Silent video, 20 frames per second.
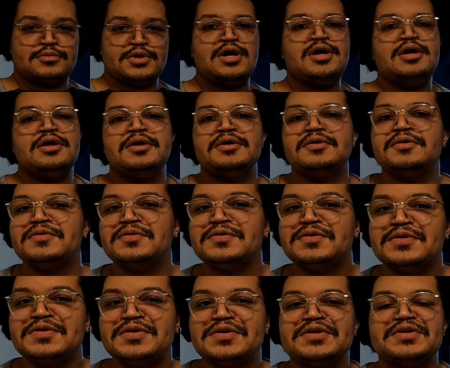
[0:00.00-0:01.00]

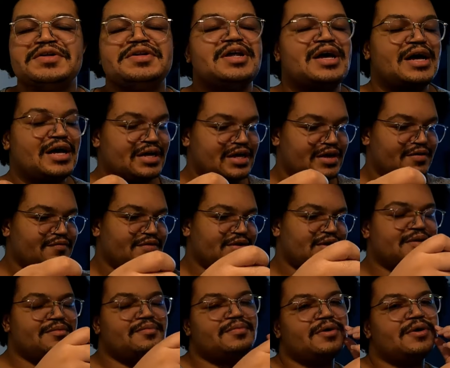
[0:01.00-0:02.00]
Nah, I can't
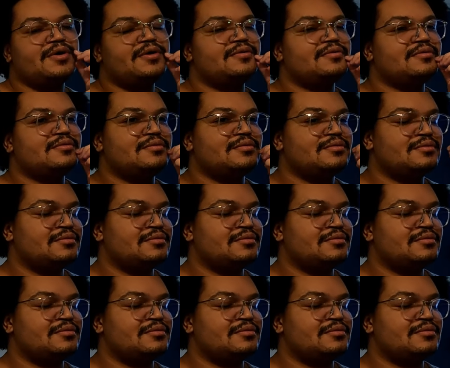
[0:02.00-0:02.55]
fit it, but